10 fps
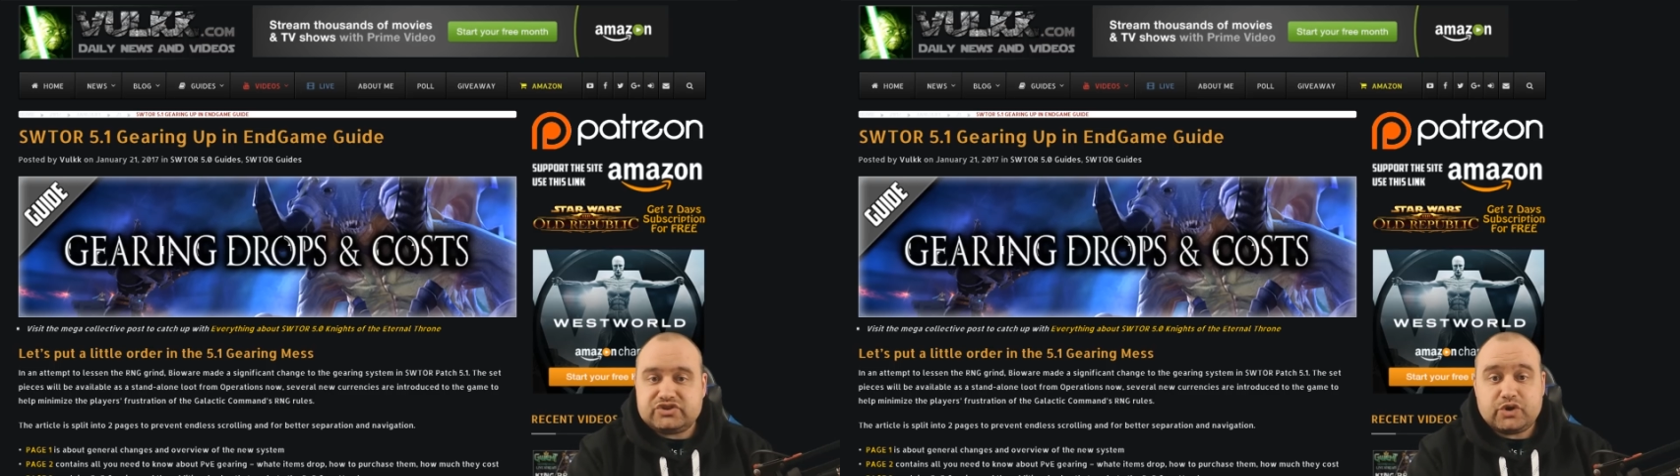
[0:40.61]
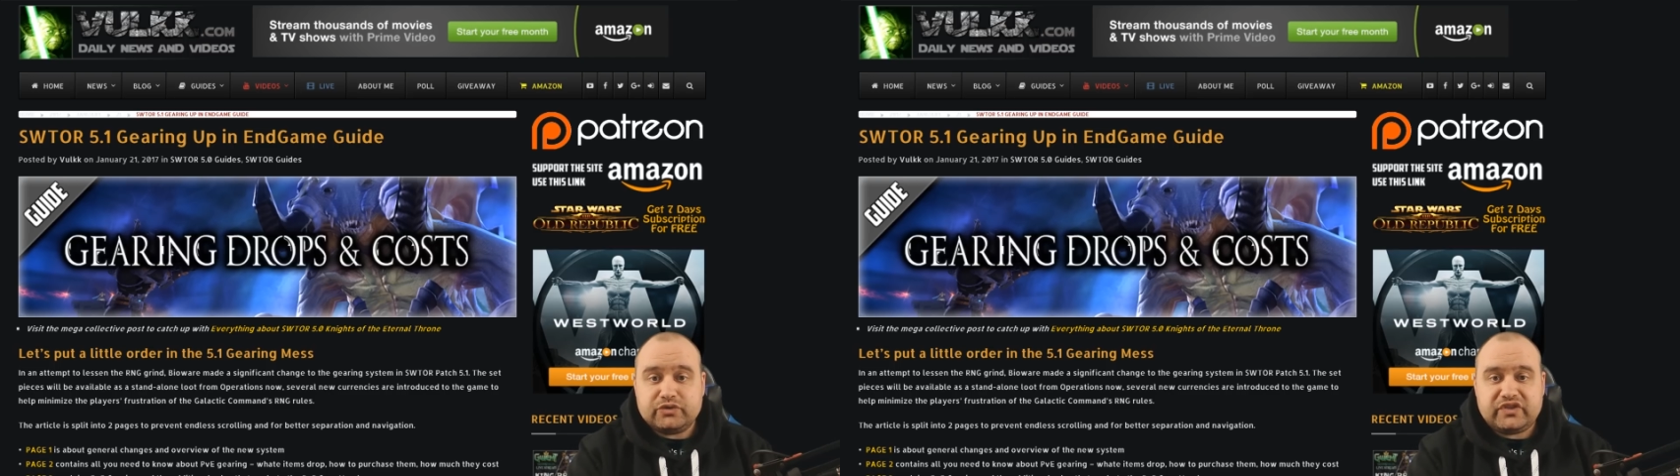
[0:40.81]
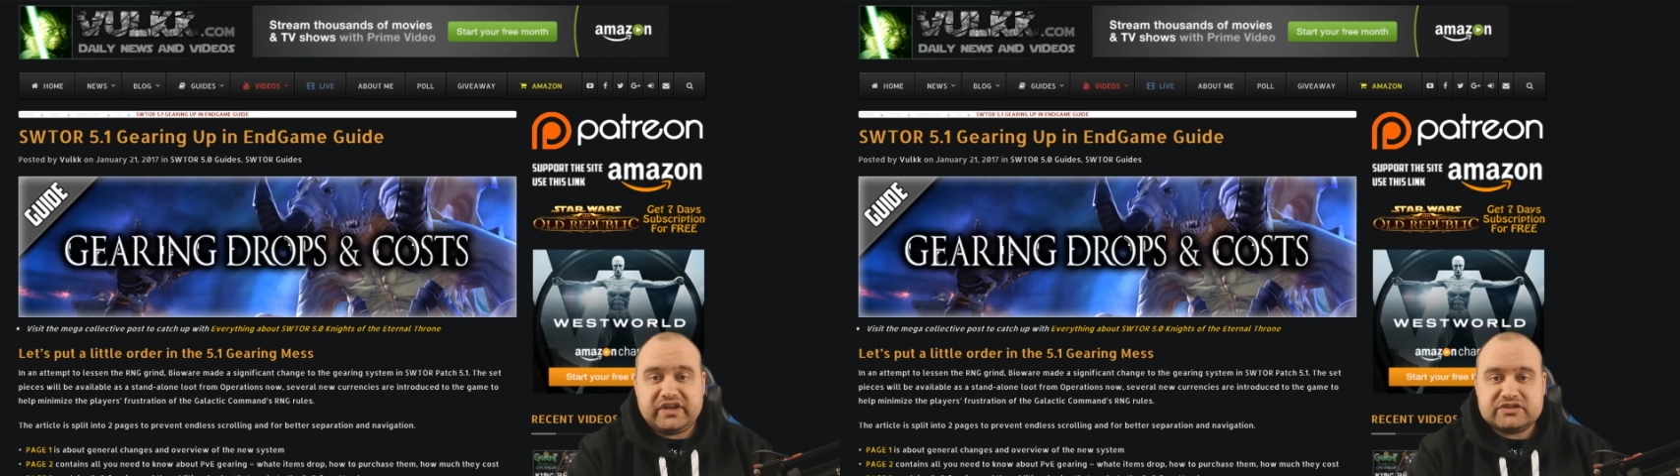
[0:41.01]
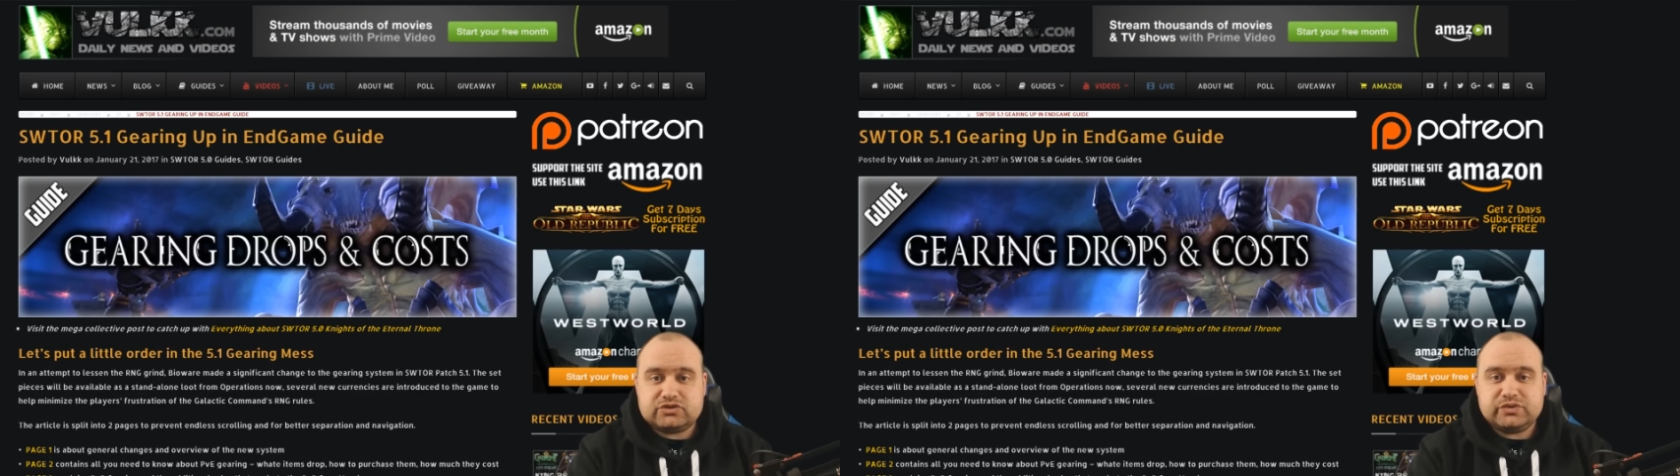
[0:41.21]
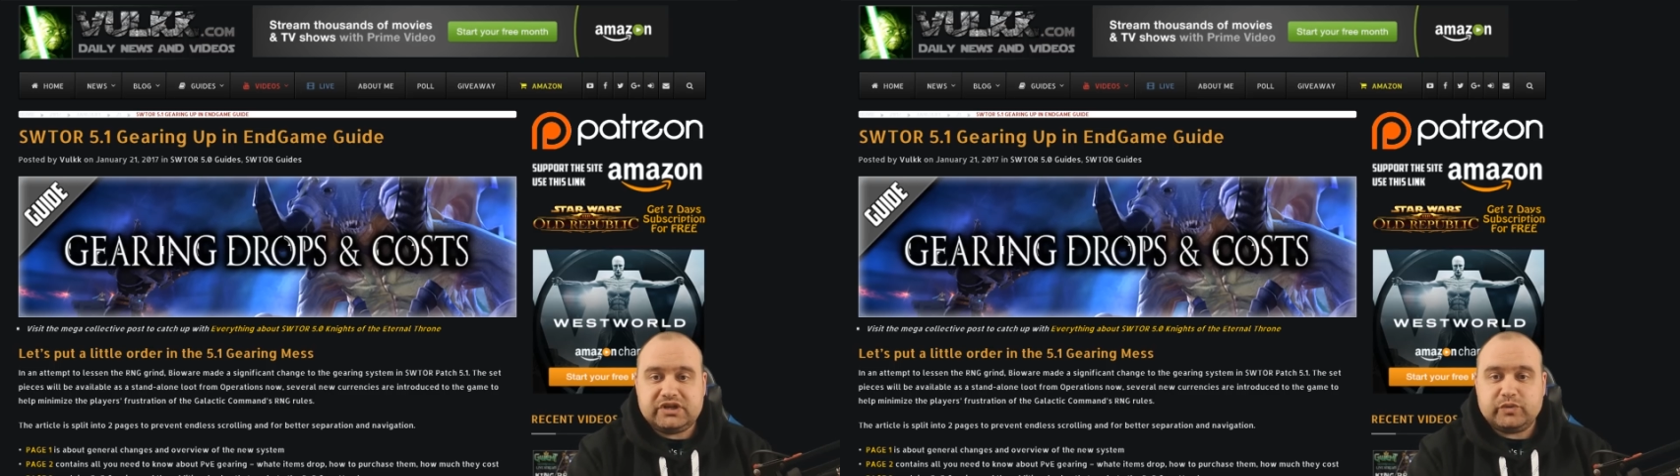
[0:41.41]
show things
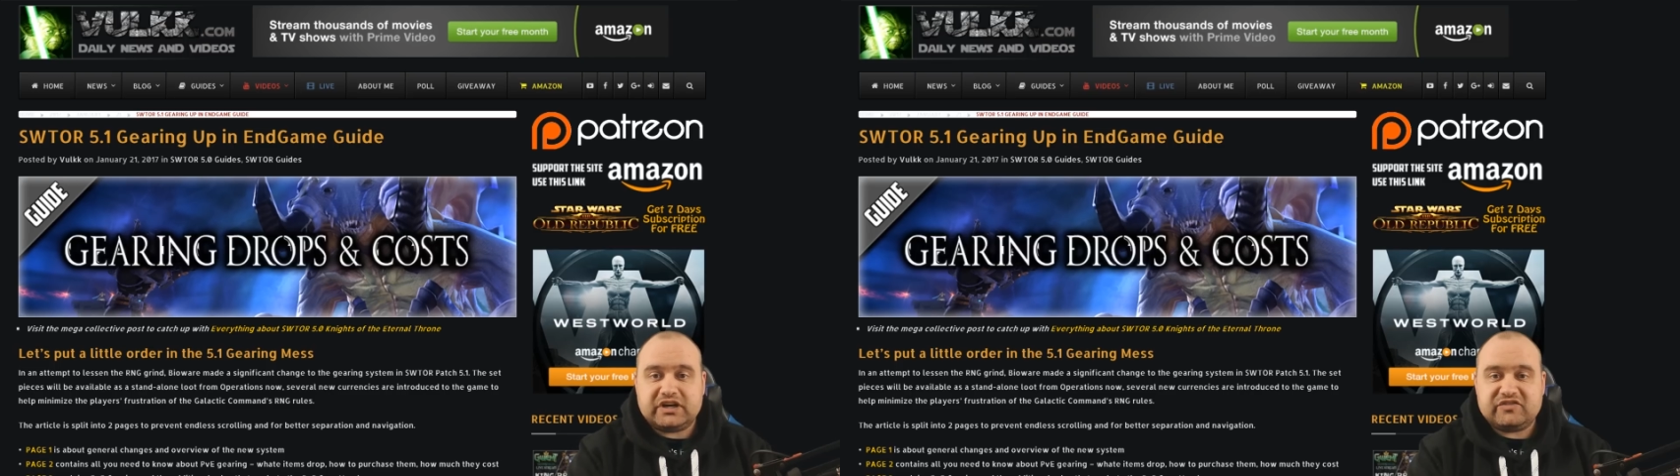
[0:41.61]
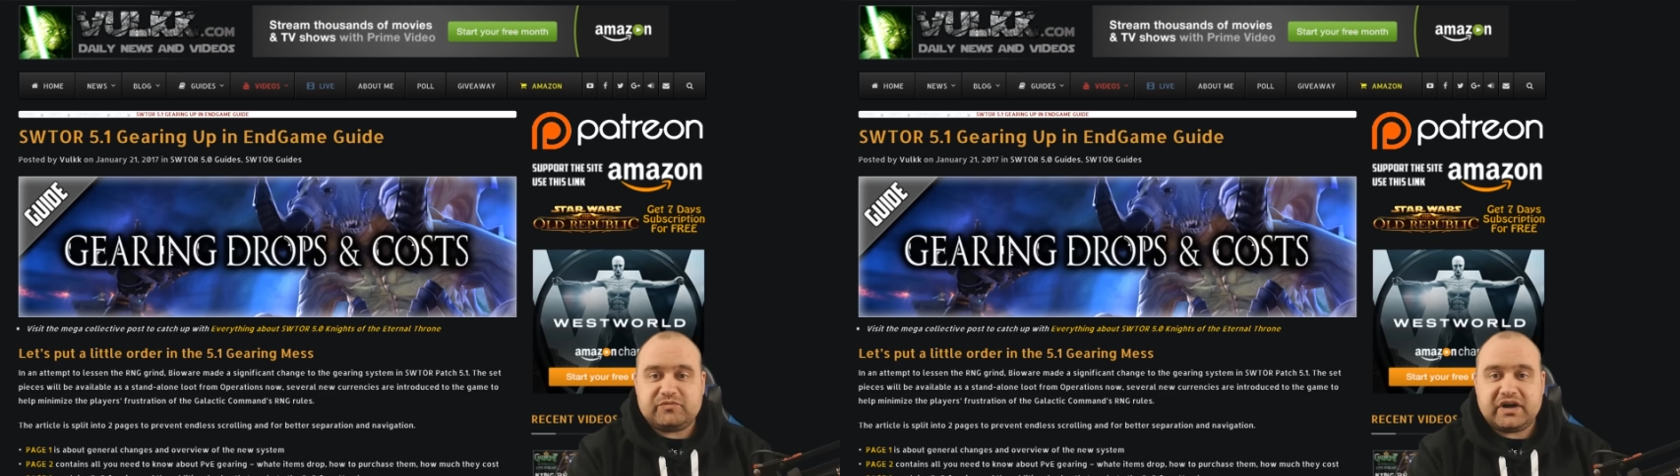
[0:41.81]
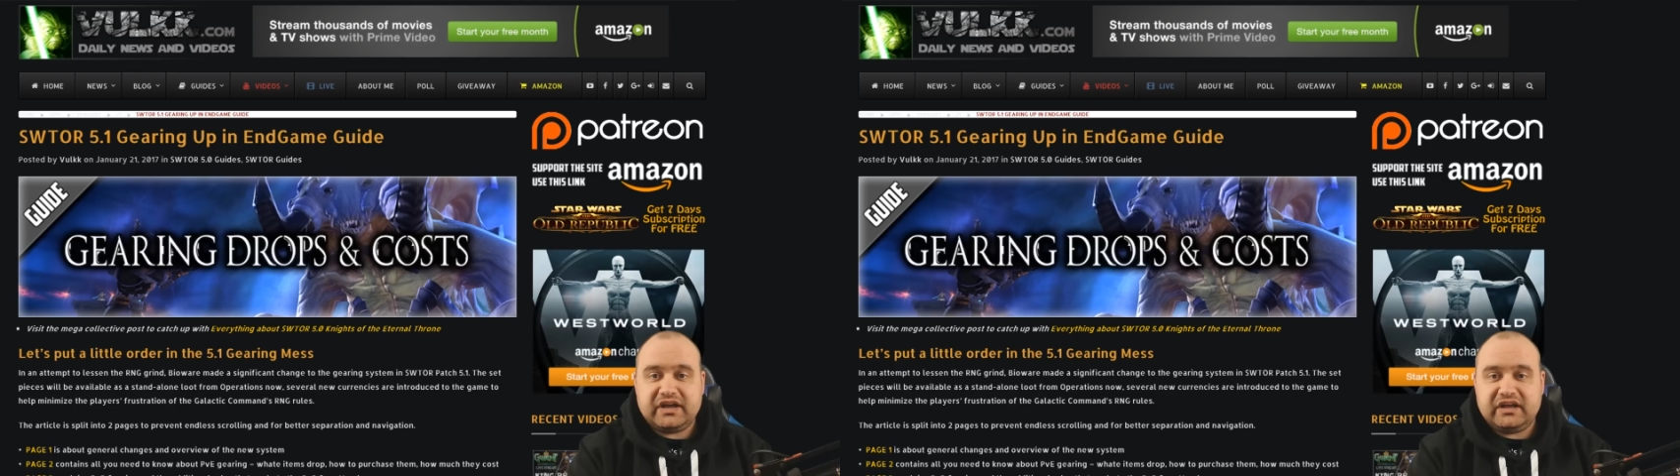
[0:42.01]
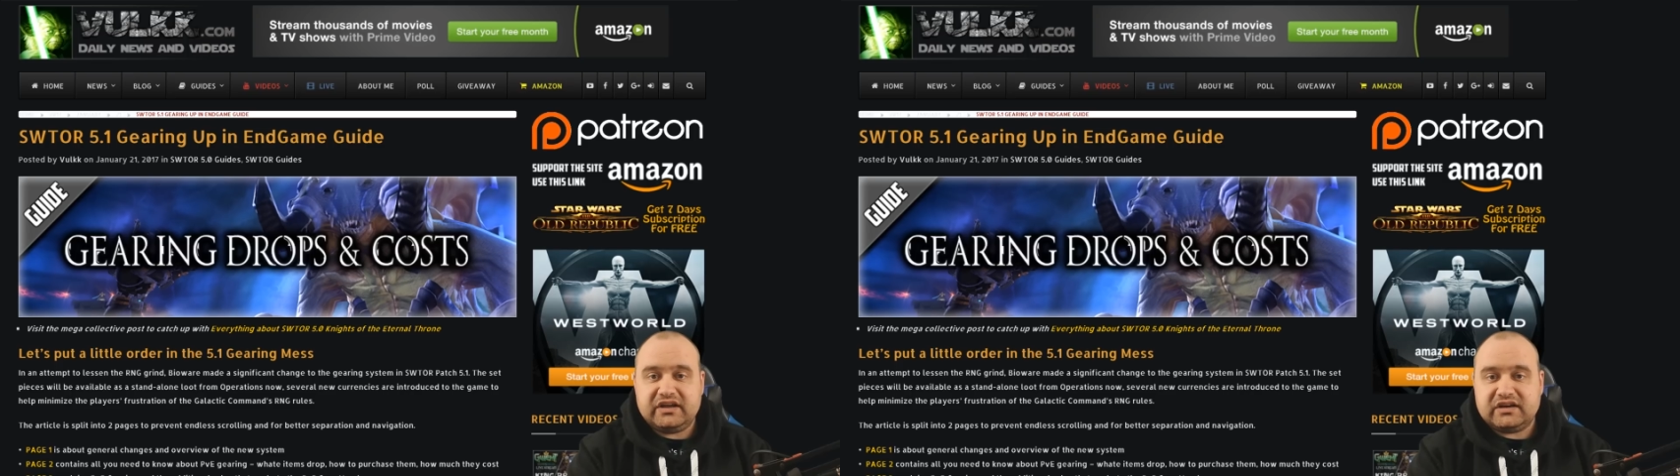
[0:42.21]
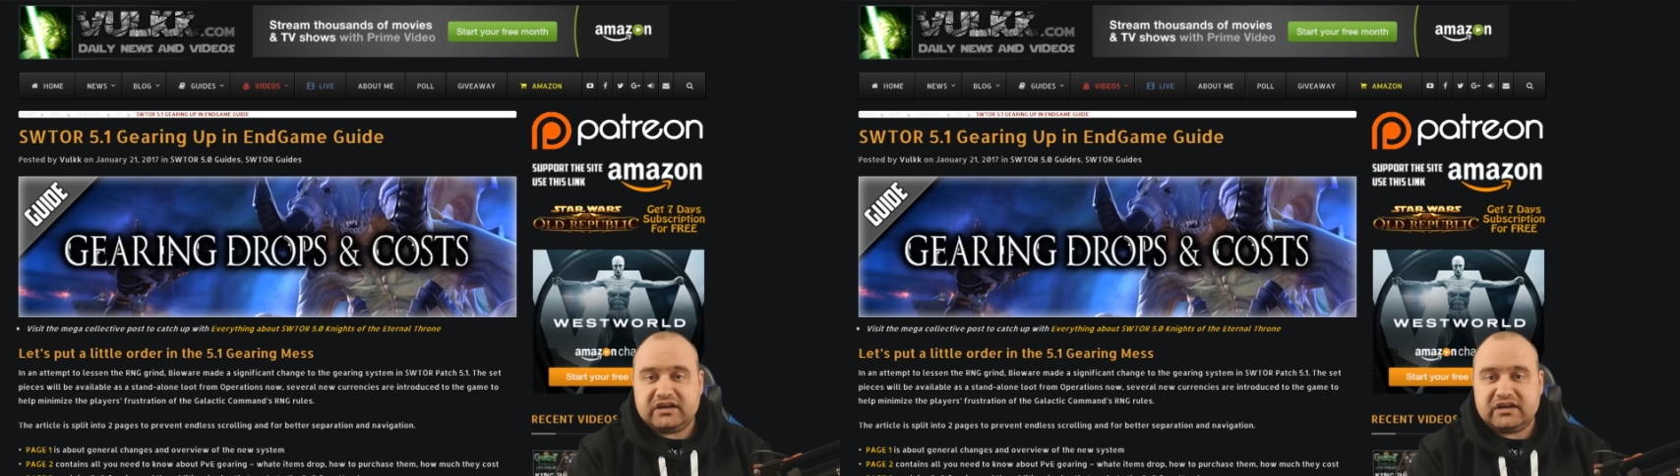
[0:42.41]
during one of my